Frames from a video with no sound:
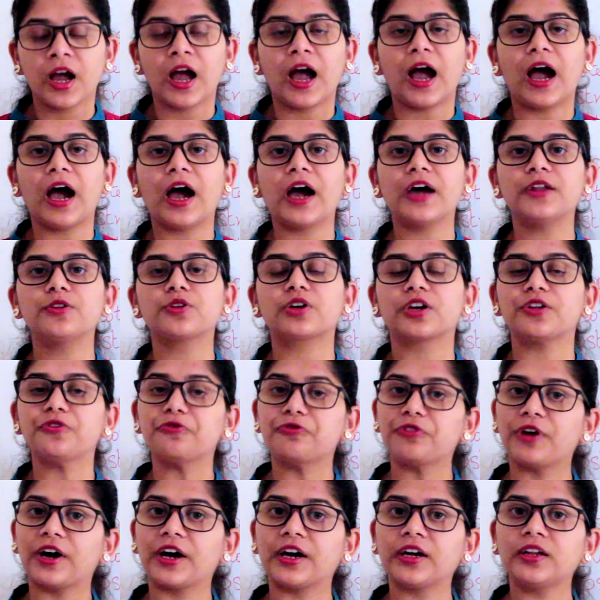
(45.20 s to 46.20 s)
and you can
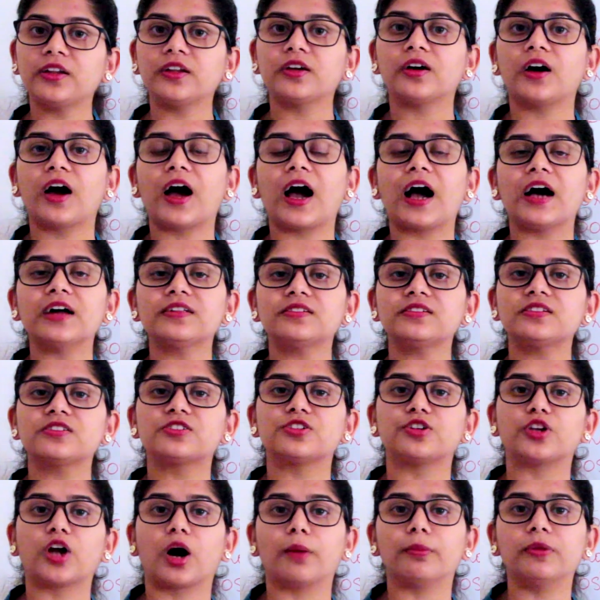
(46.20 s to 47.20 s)
find as he is
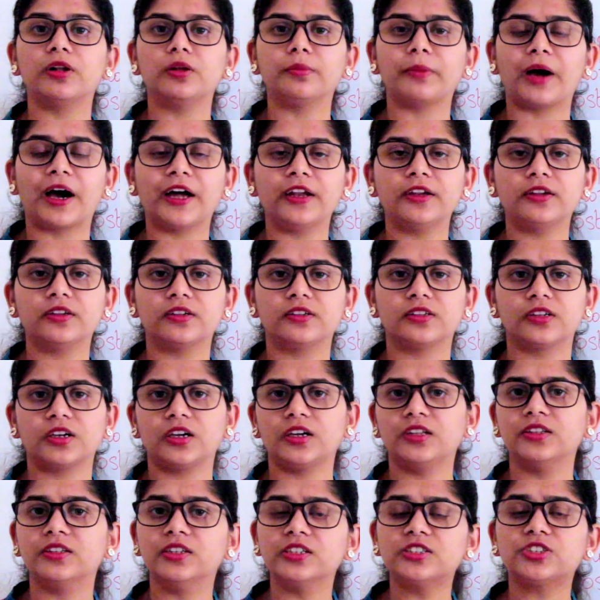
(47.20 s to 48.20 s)
a normal man,
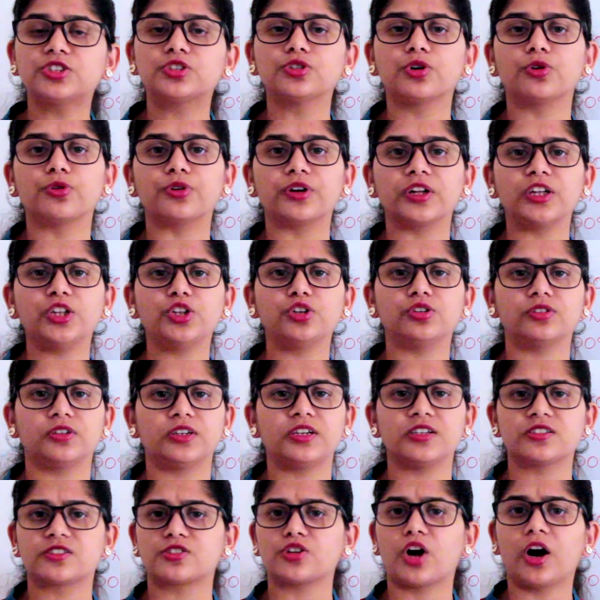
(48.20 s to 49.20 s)
in this story
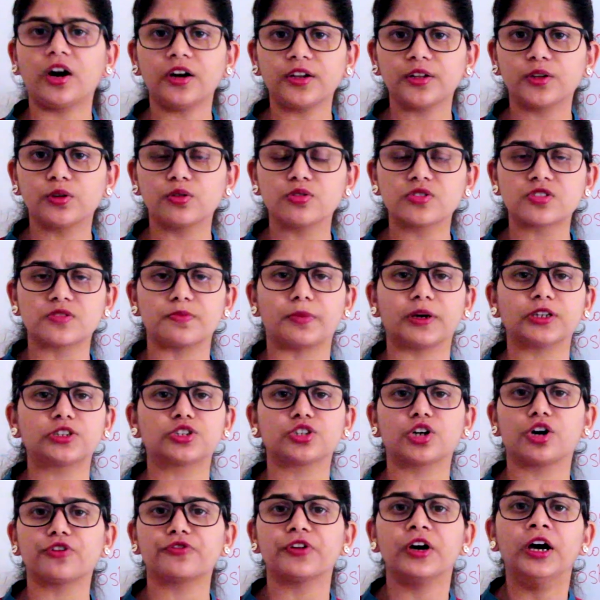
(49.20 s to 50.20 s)
he has not used
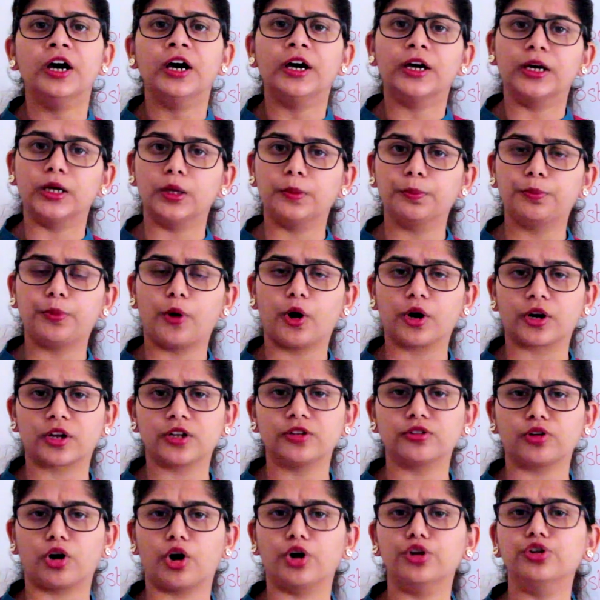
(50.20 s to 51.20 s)
much of
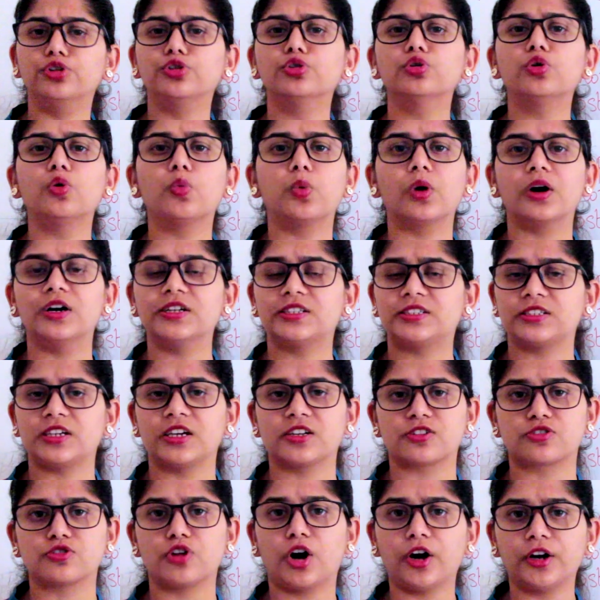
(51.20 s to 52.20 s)
important or new words. He
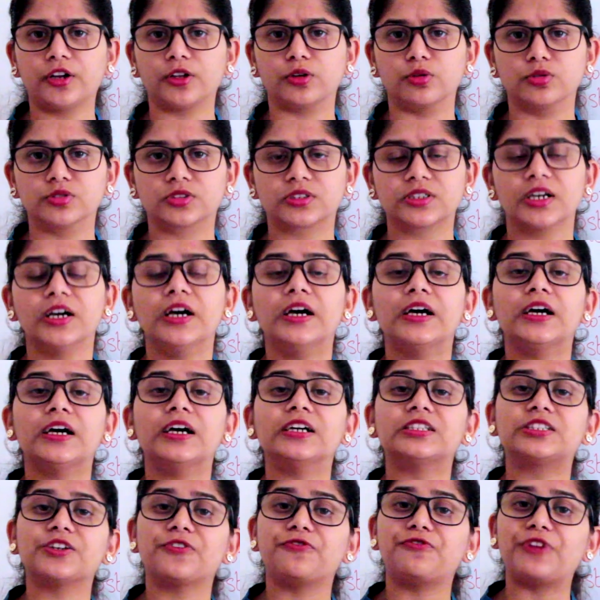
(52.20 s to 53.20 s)
has not used.
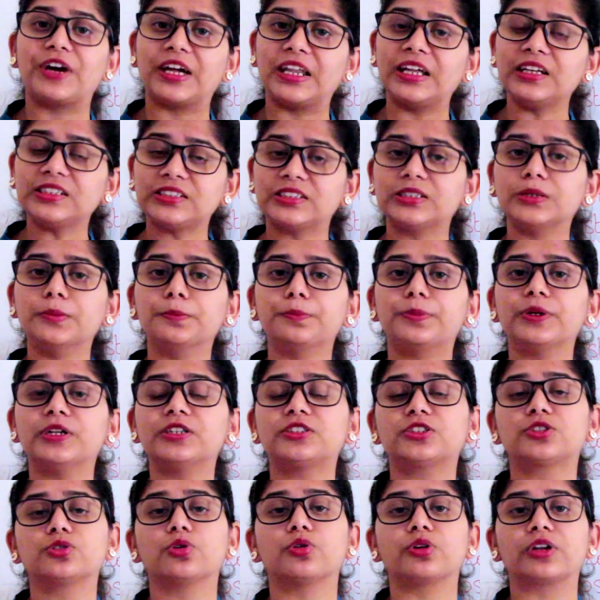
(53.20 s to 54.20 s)
It's a very
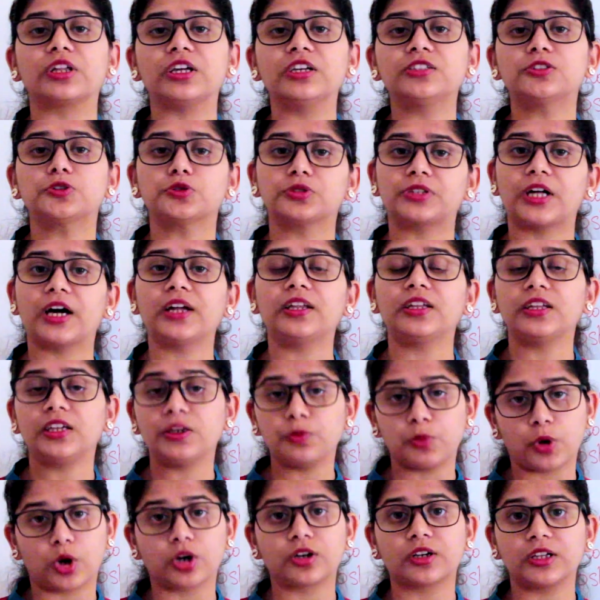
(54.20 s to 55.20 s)
simple story, so that
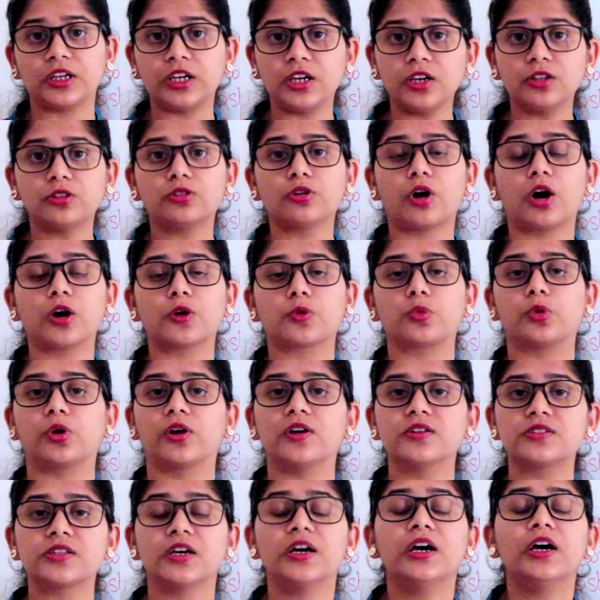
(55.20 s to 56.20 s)
what he thought
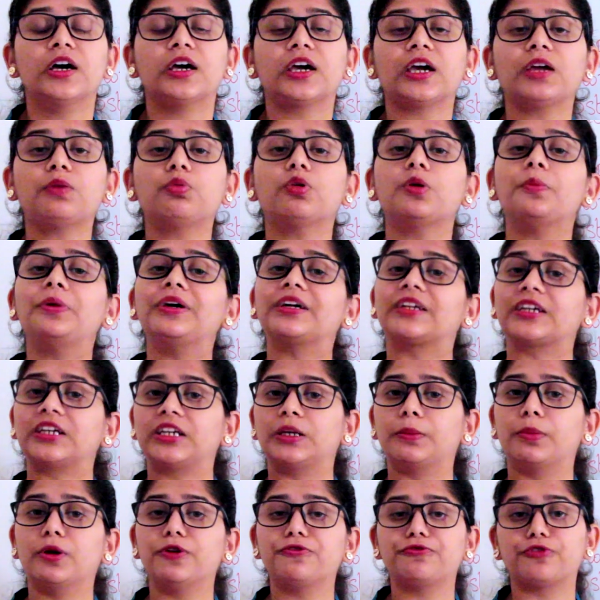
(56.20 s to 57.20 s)
was it would be
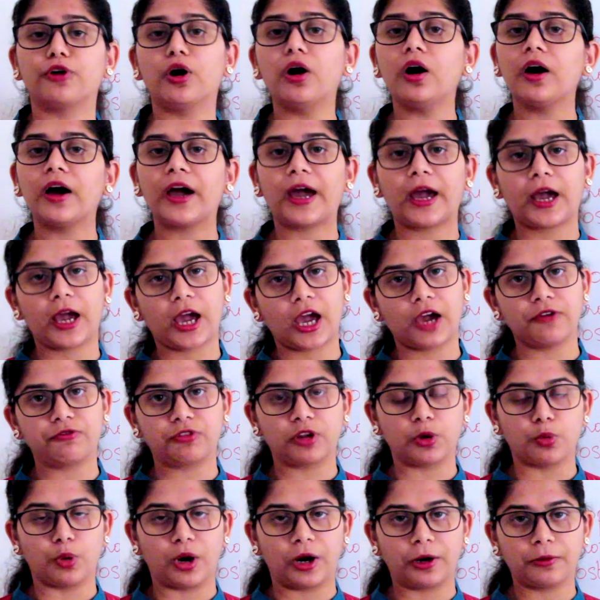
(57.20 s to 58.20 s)
readable for
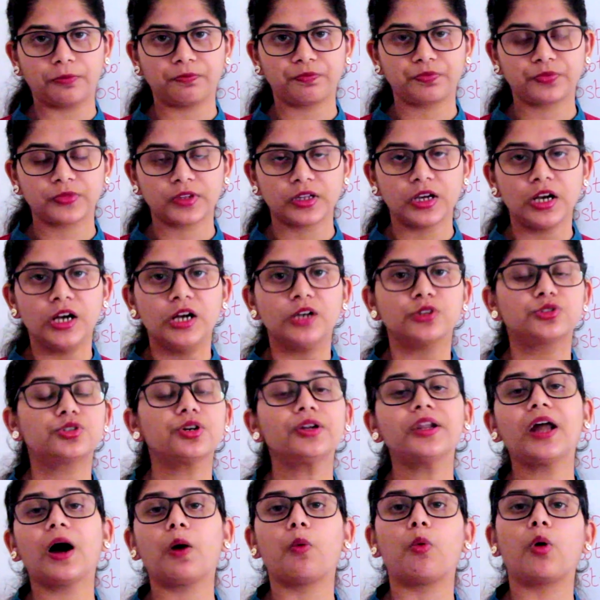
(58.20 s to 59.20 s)
everyone. So
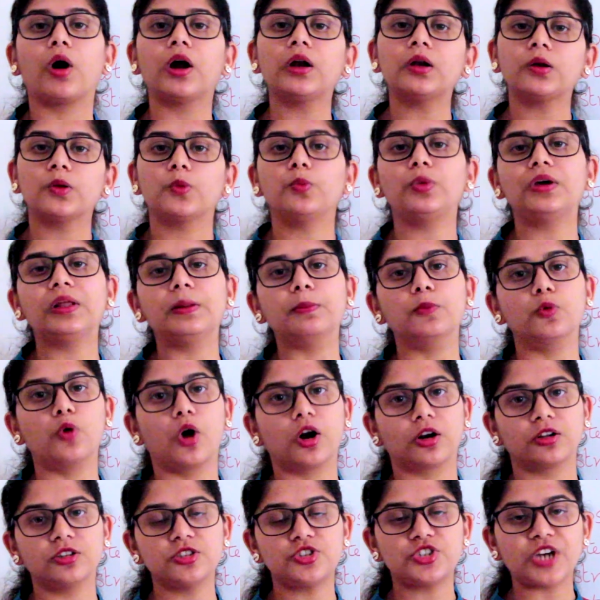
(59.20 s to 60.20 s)
now we'll move
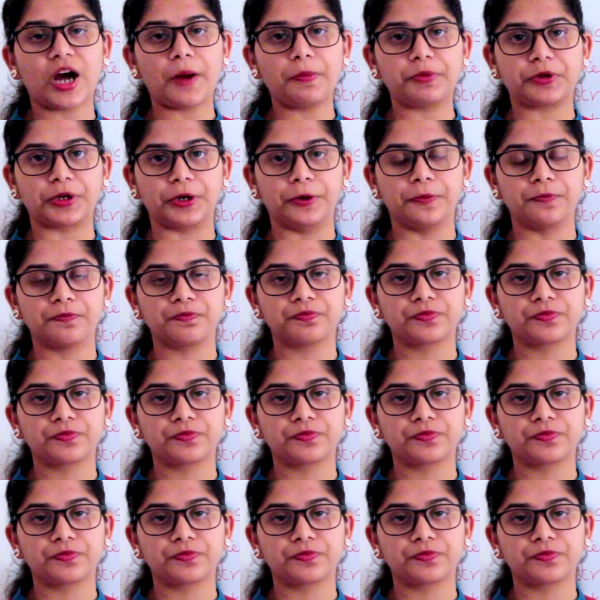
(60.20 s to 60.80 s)
on to the chapter.